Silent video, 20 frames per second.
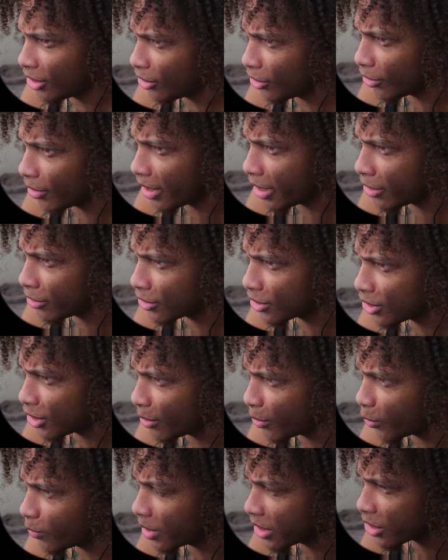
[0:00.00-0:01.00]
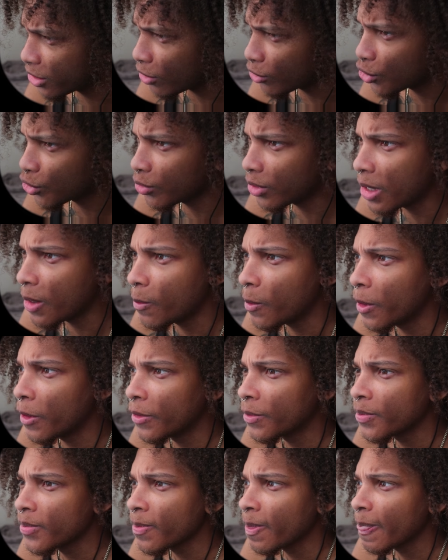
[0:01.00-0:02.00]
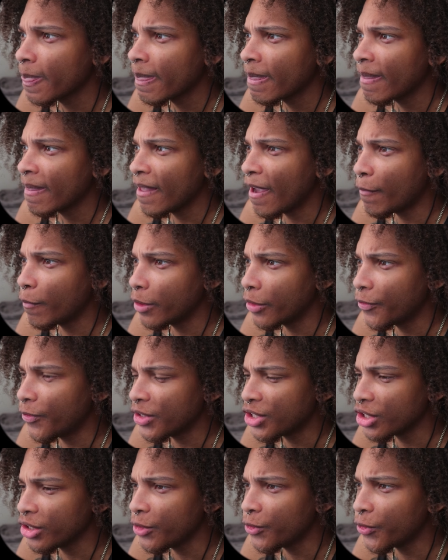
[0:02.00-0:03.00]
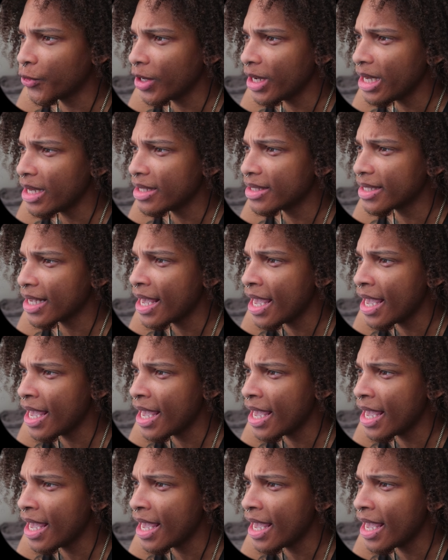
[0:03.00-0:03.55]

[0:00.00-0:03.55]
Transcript: Underground's number one social network. Now we're officially friends.